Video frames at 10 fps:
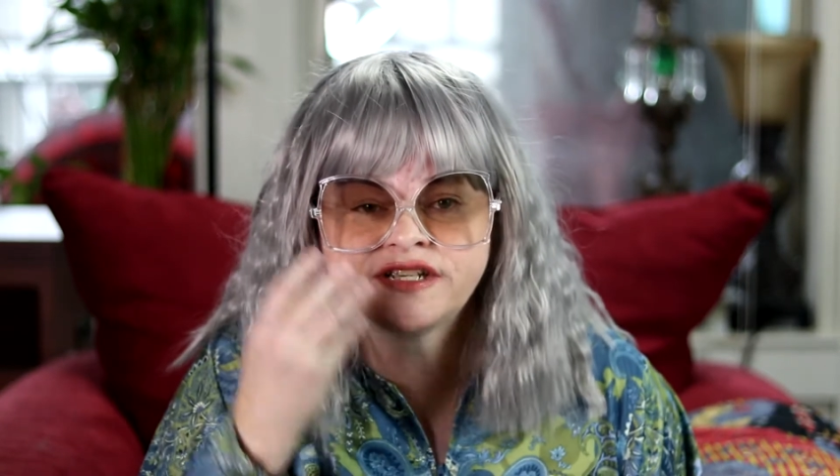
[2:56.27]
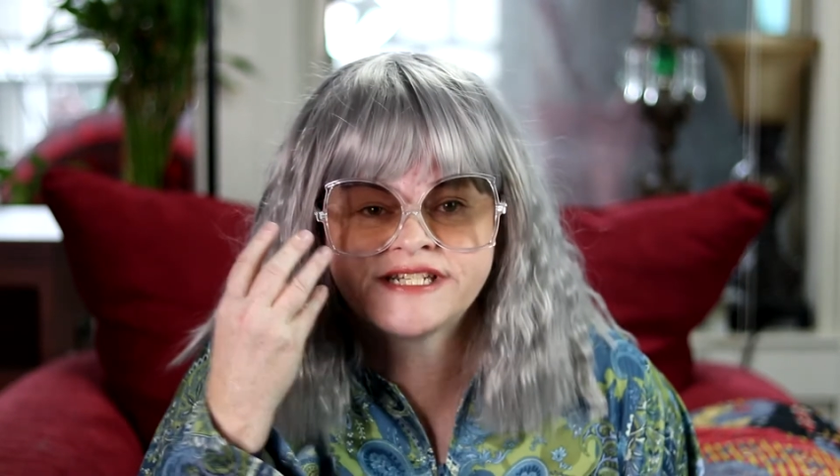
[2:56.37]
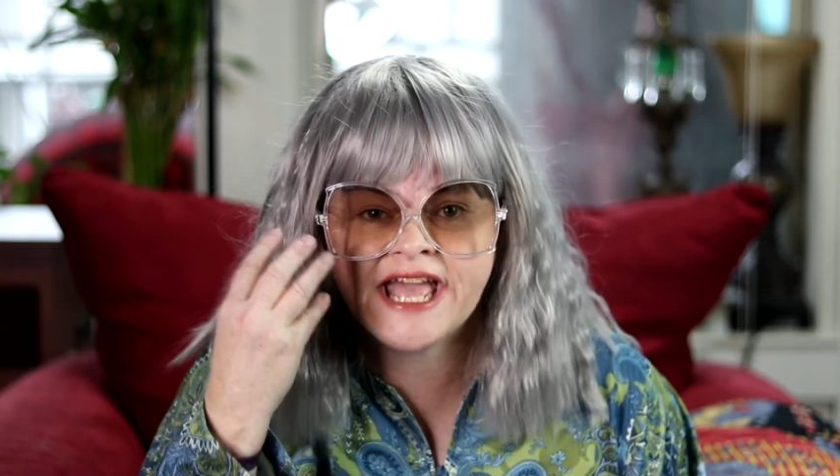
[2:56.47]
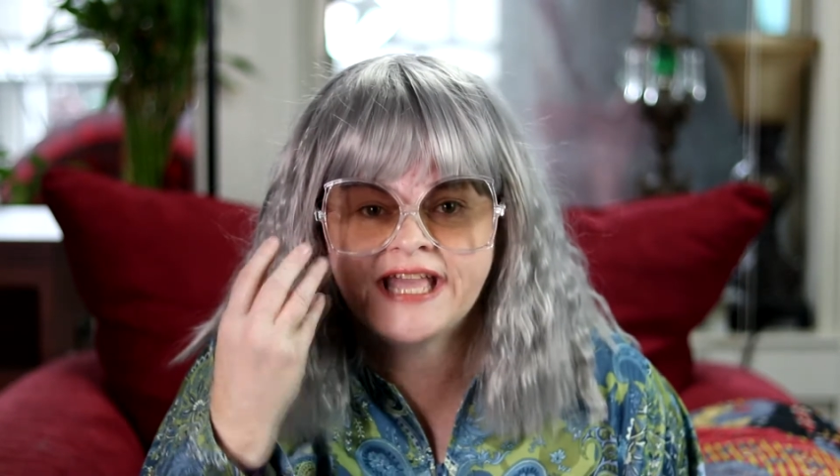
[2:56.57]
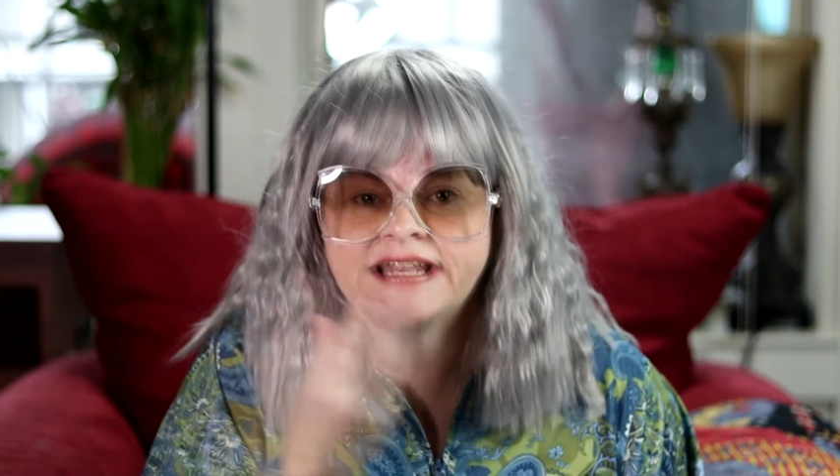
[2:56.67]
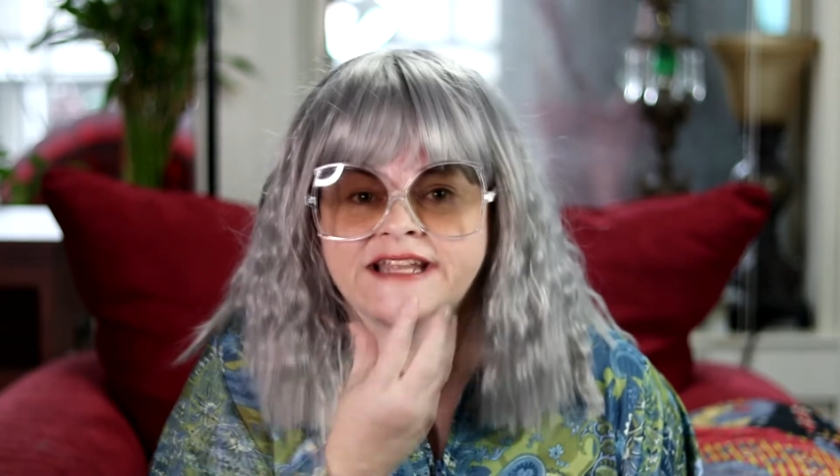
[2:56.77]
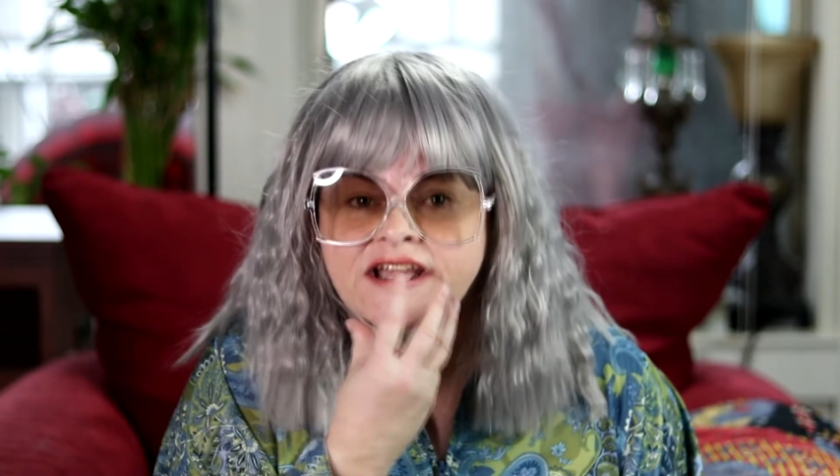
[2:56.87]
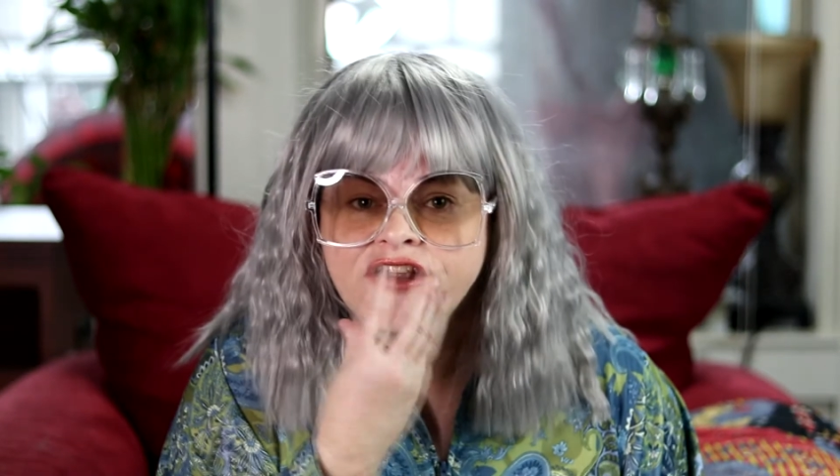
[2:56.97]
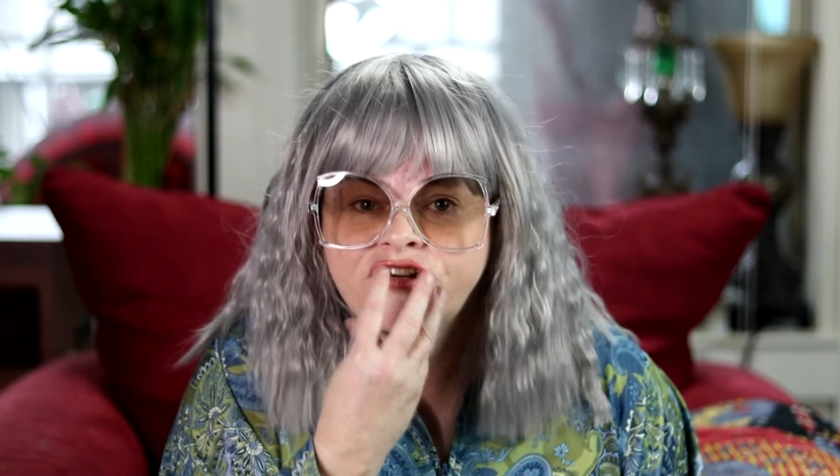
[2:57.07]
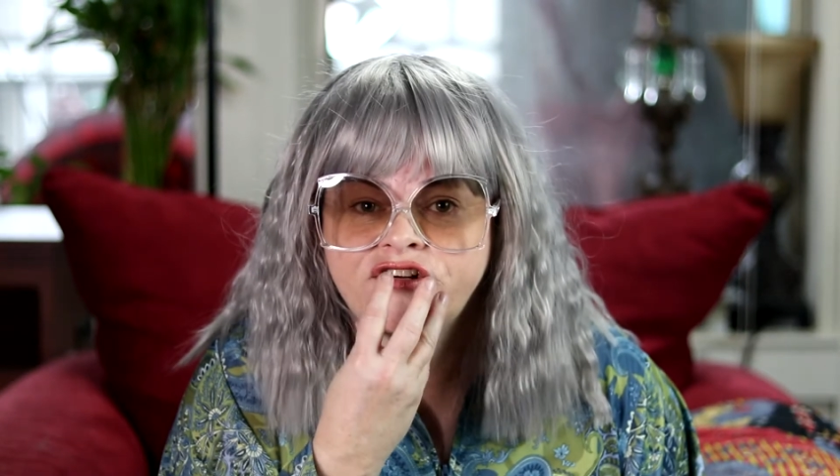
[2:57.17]
Take it,
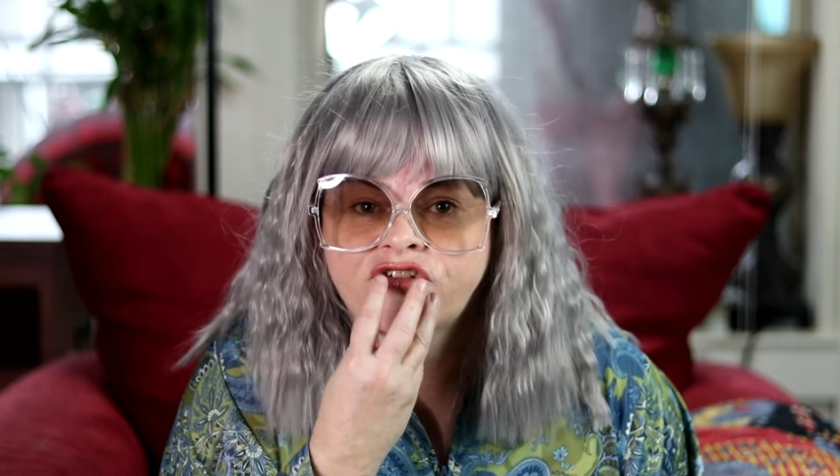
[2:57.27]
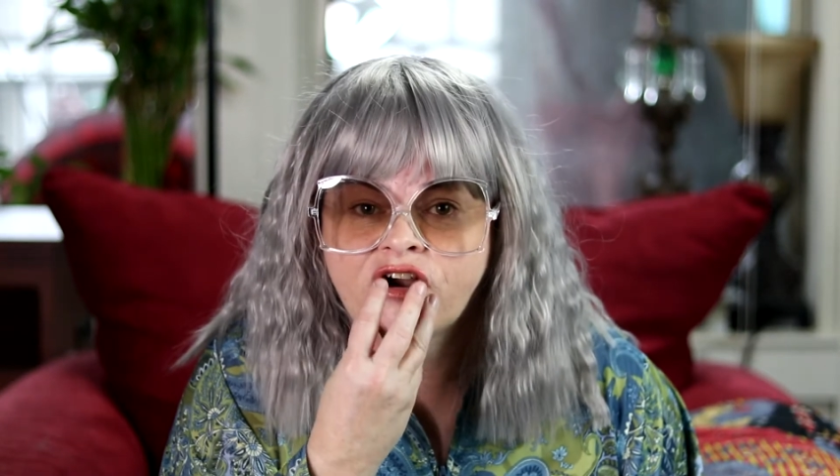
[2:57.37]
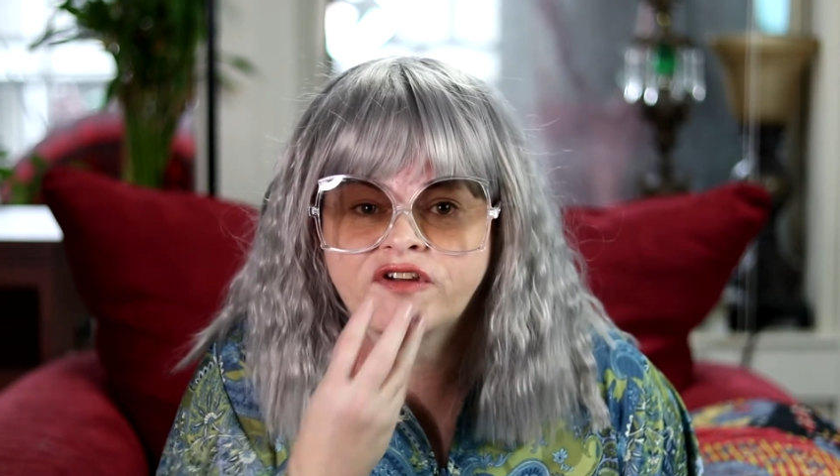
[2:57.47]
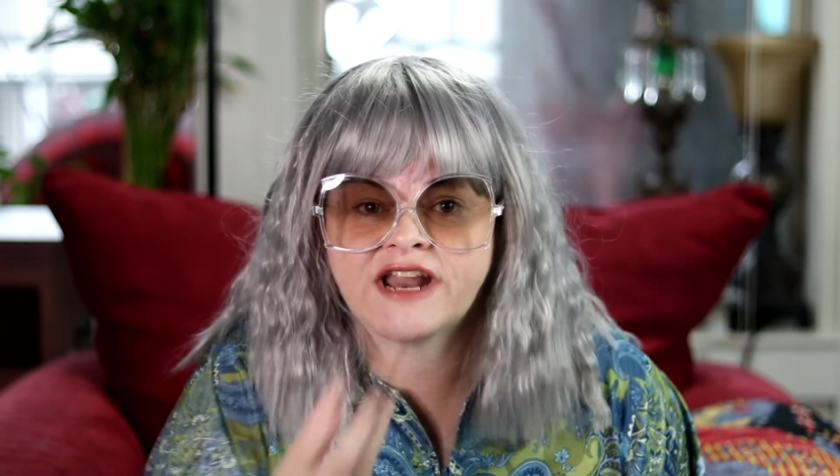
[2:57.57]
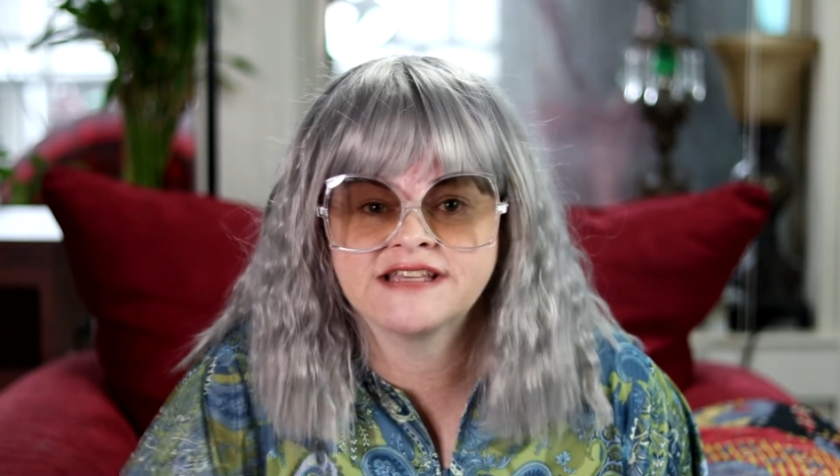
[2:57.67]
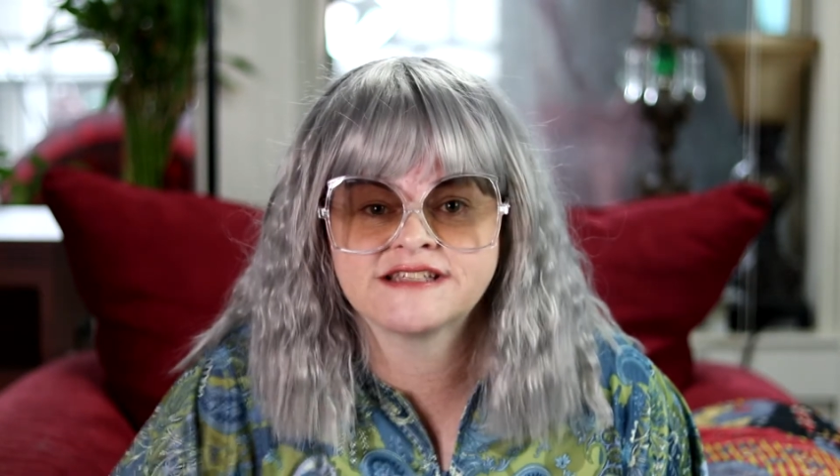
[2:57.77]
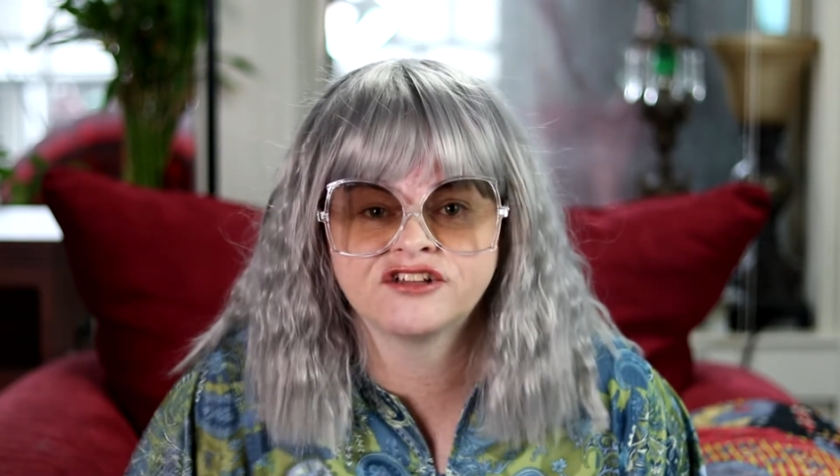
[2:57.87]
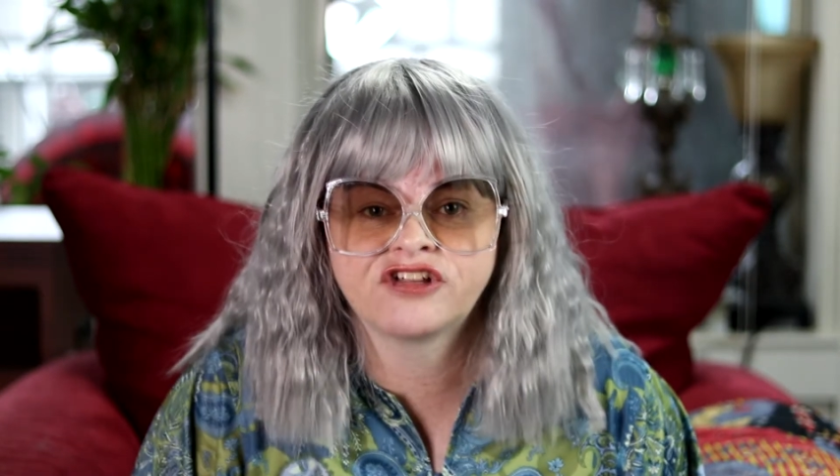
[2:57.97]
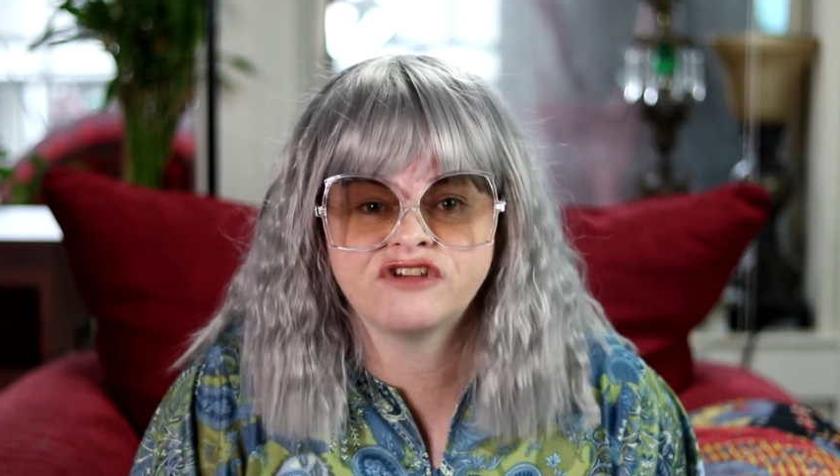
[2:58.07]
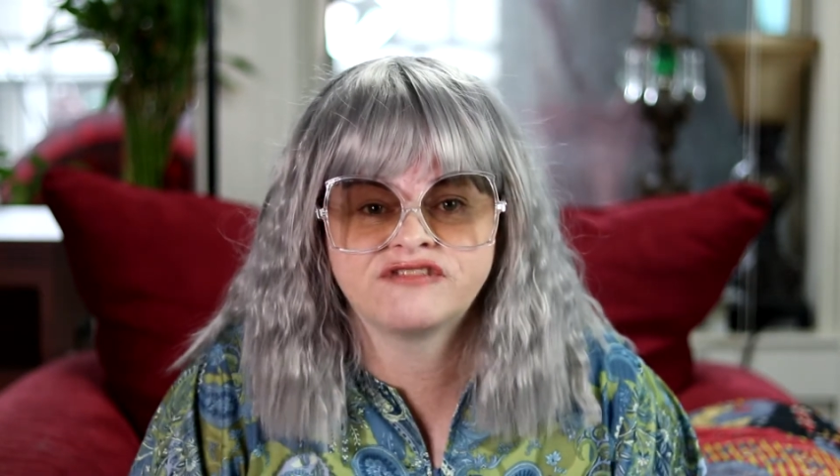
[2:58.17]
grow a nice
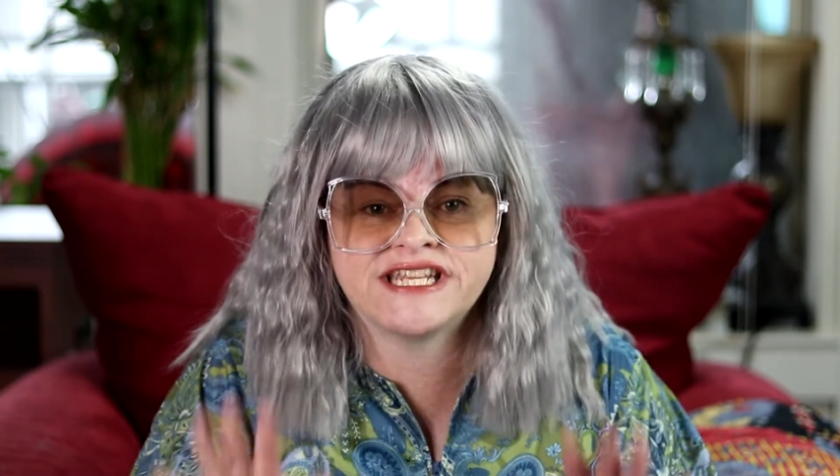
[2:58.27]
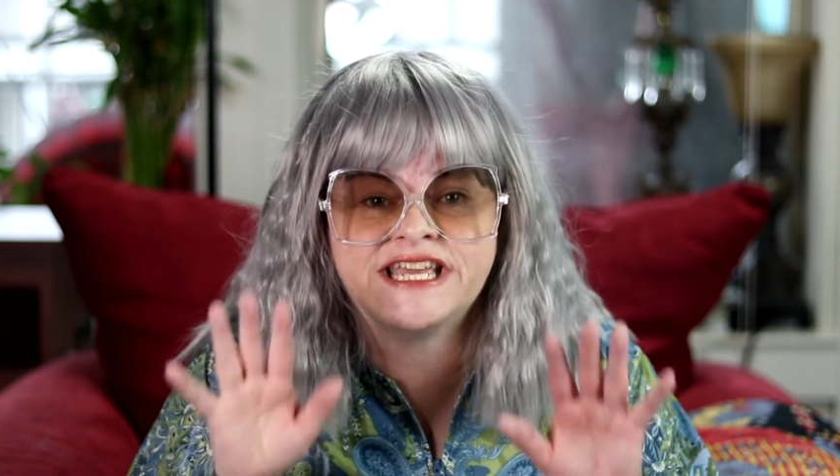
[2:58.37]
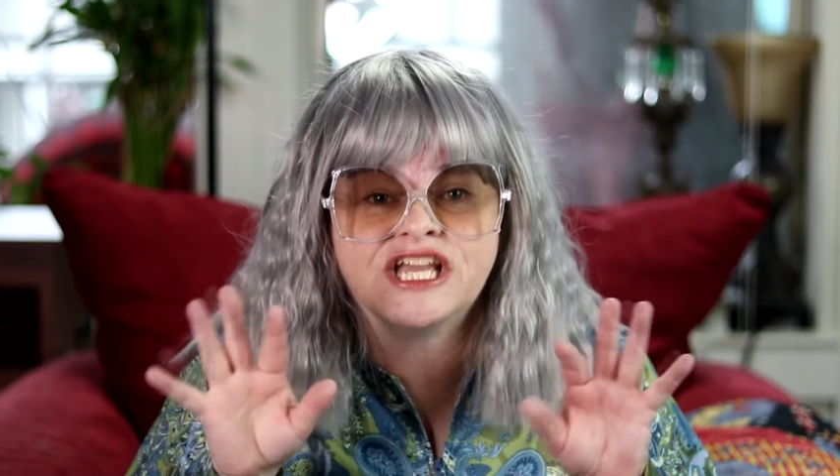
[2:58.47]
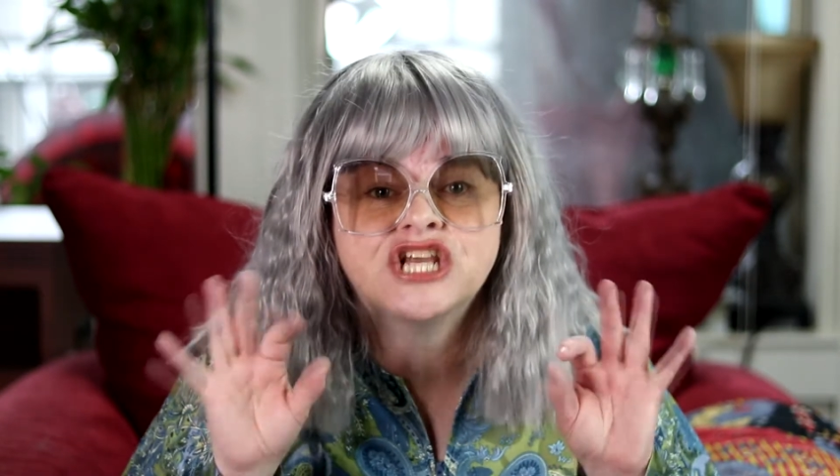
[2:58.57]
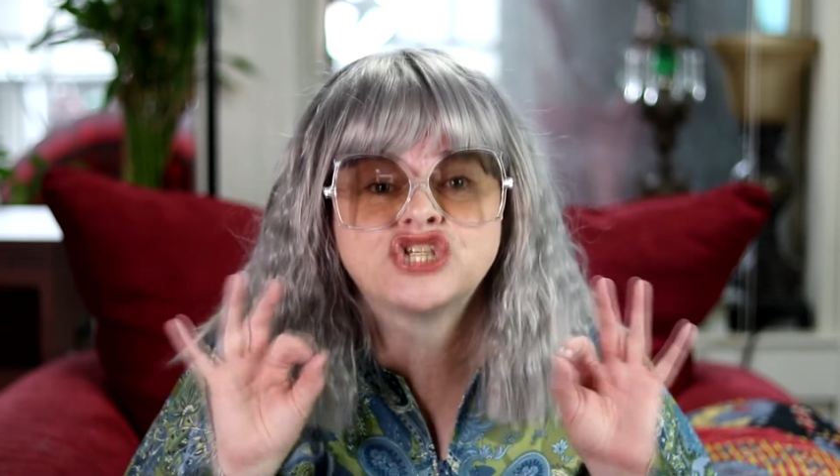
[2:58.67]
little goatee.